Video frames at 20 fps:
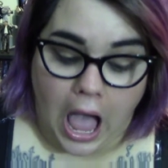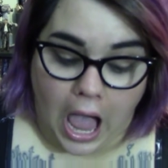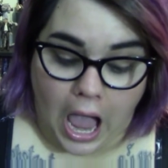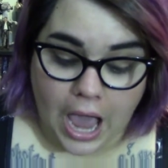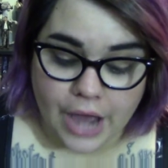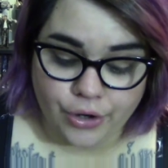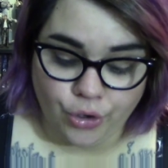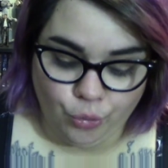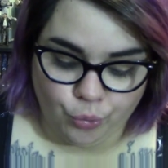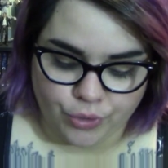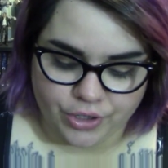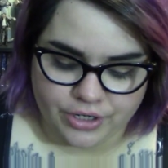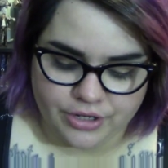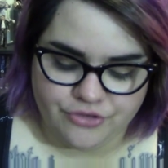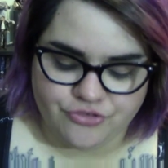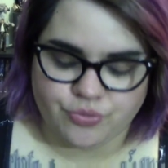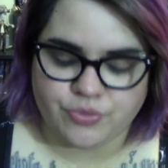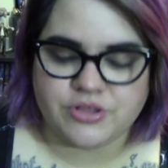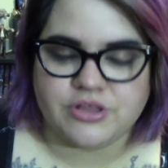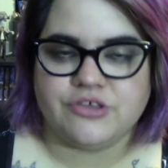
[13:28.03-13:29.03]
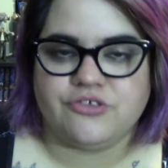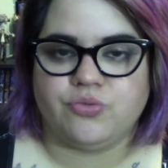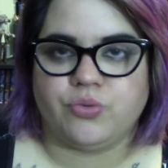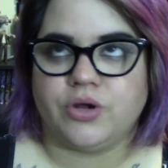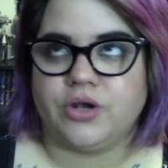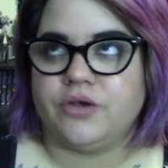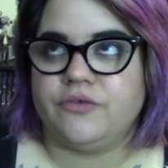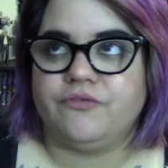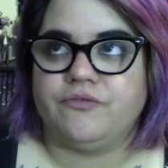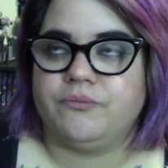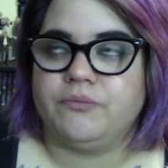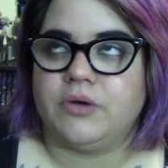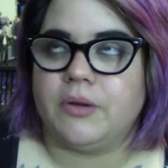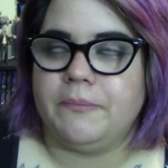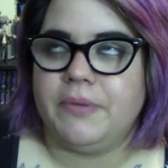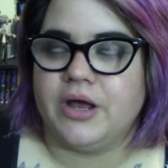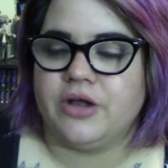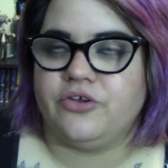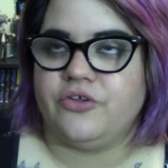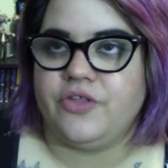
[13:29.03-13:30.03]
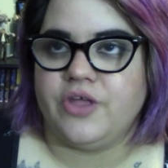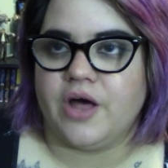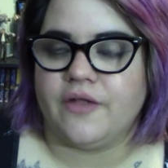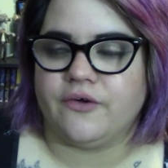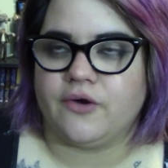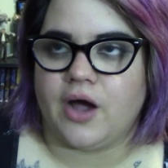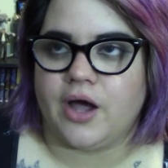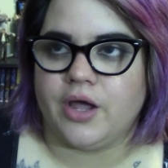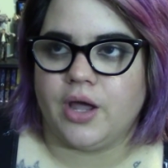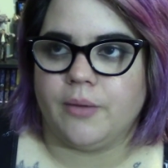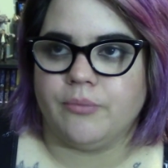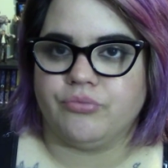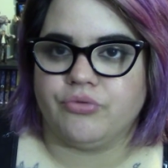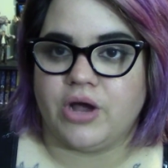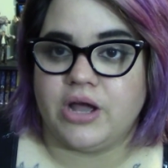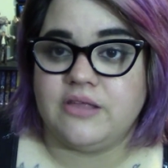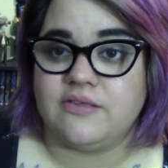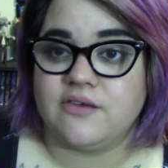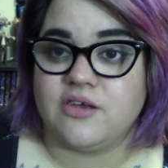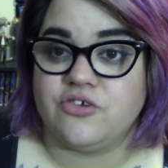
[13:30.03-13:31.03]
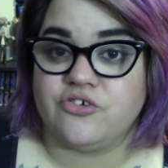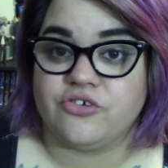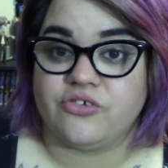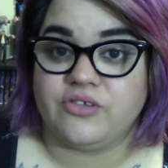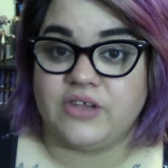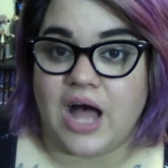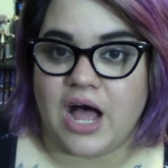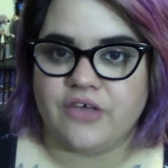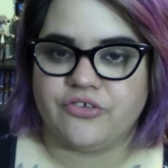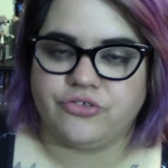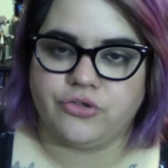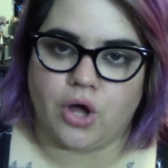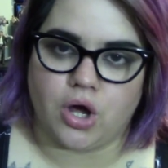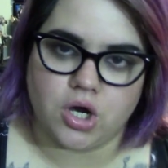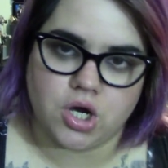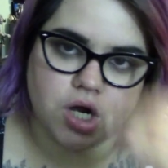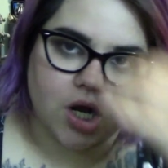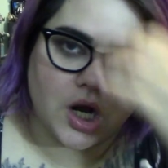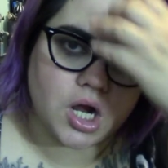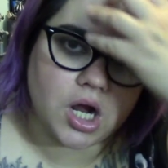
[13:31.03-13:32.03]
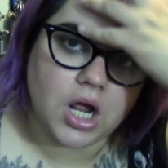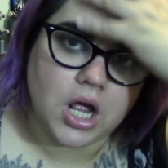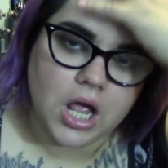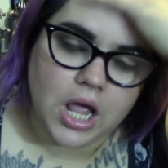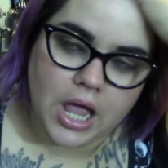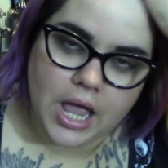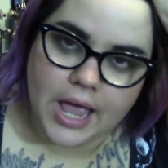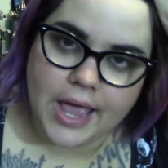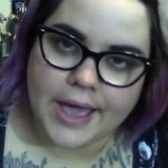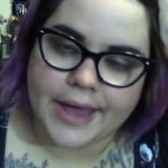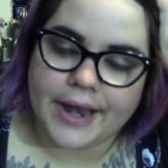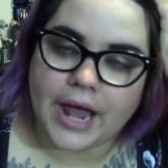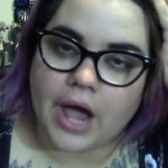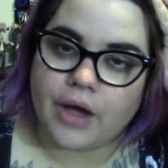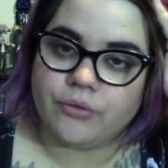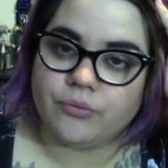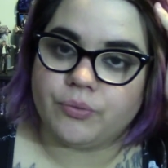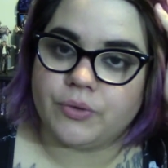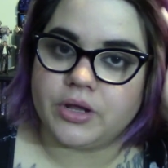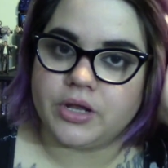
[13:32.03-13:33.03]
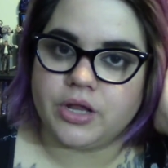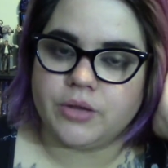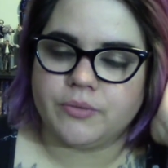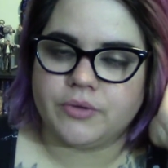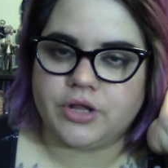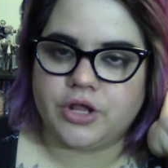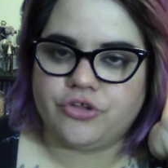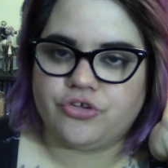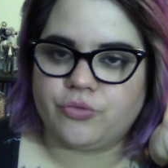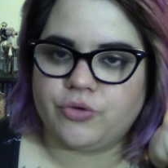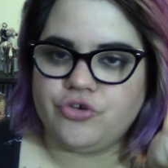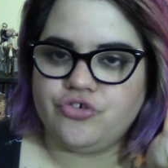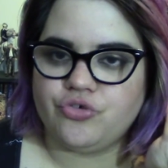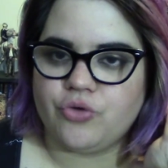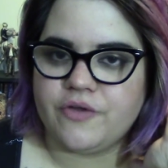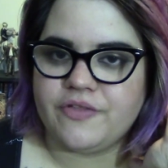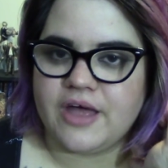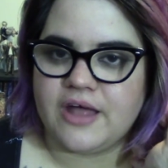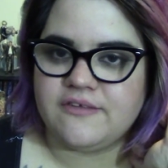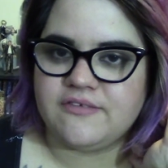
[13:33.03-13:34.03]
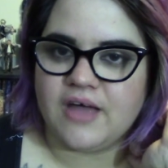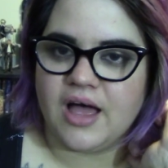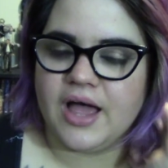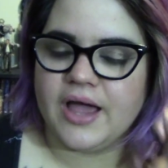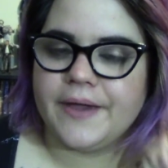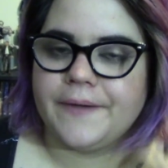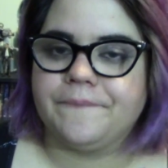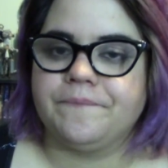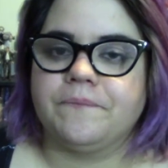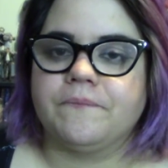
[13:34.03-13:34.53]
I don't know what it is with this one compared to the other Ion Brights. It just lasts longer, and I really, really do enjoy that dye.